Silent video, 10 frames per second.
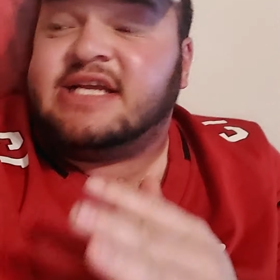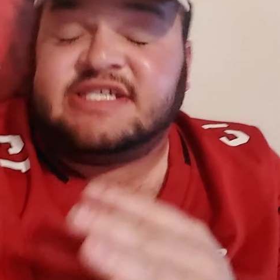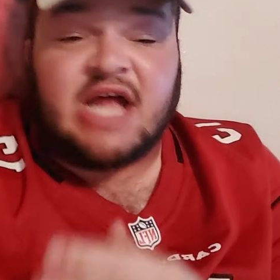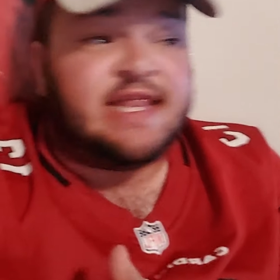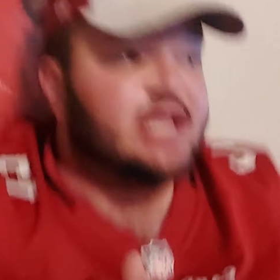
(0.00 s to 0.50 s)

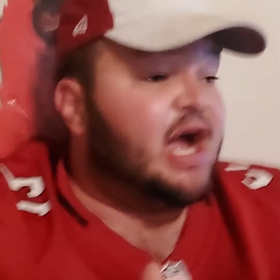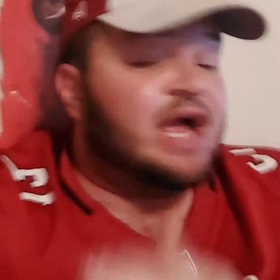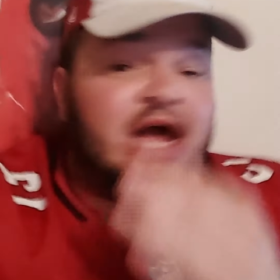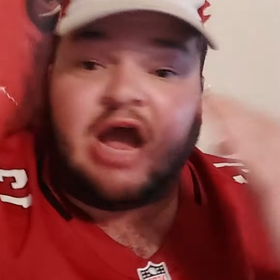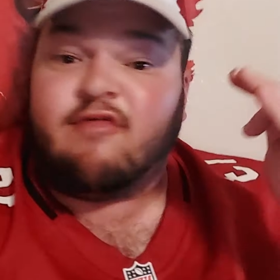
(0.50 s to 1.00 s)
He's not the
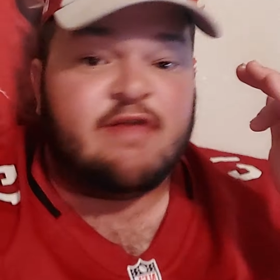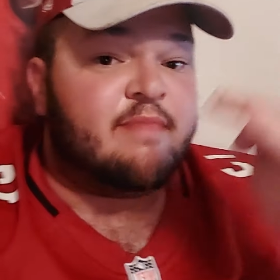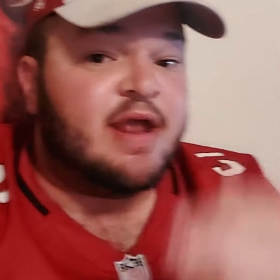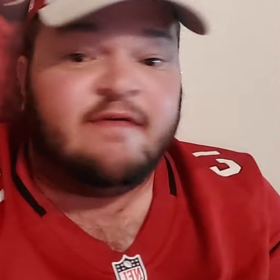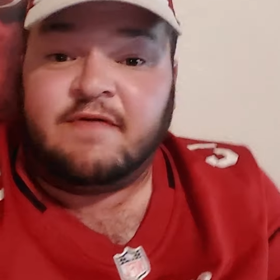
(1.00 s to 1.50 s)
guy. However, he
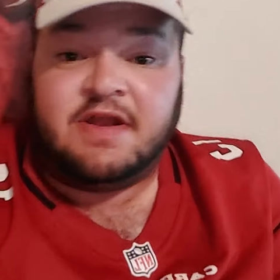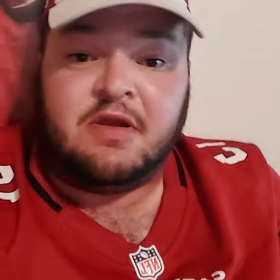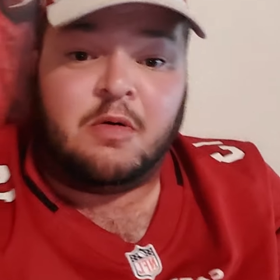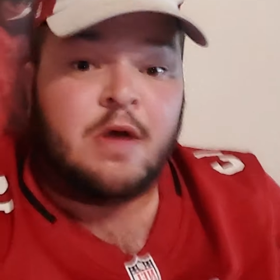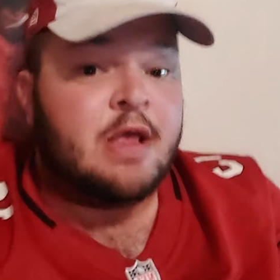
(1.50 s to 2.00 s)
made a
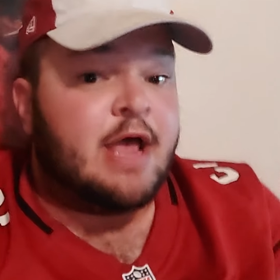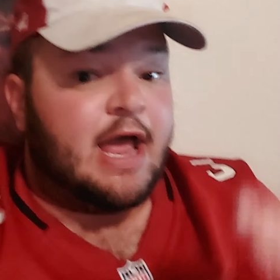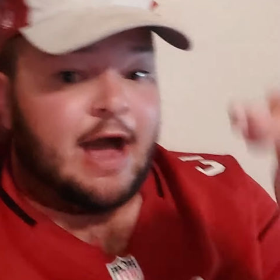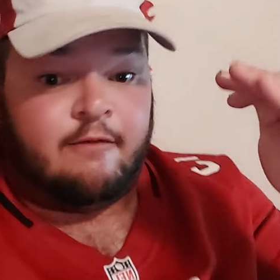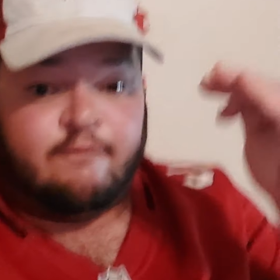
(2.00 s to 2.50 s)
video,
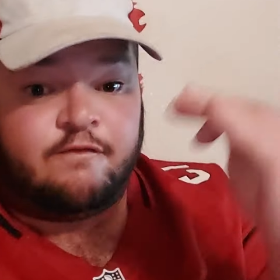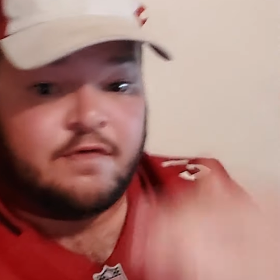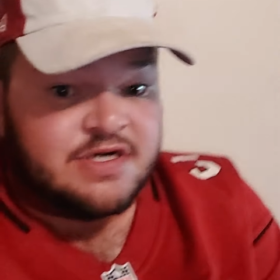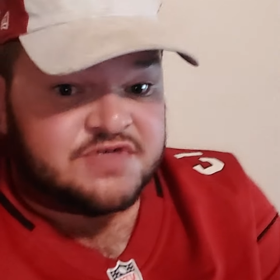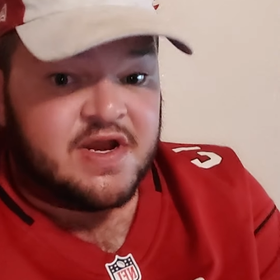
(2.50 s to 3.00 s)
how
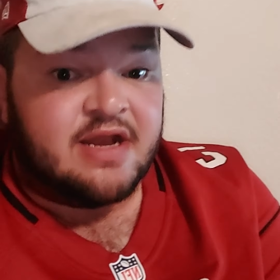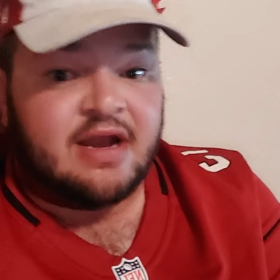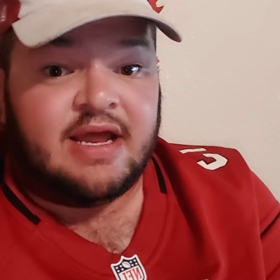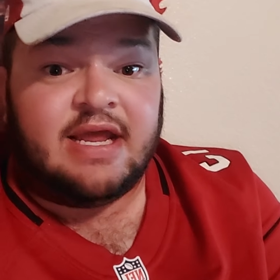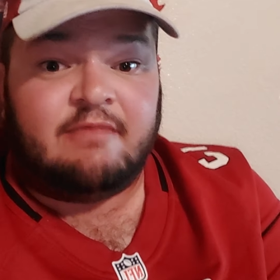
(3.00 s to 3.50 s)
frustrated
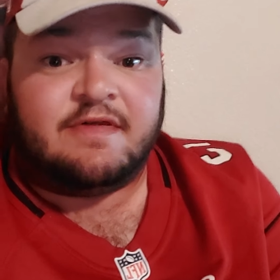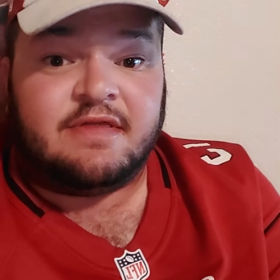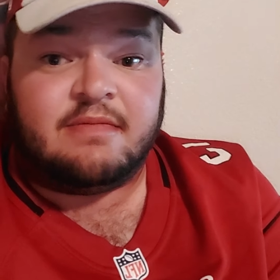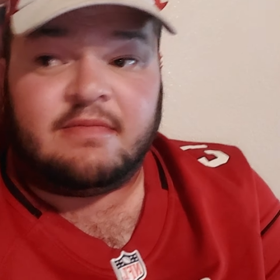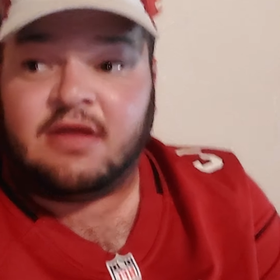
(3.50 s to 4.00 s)
I am with
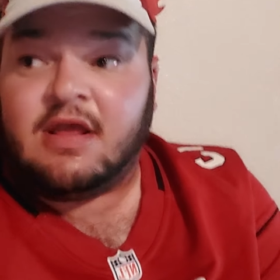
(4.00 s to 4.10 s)
him.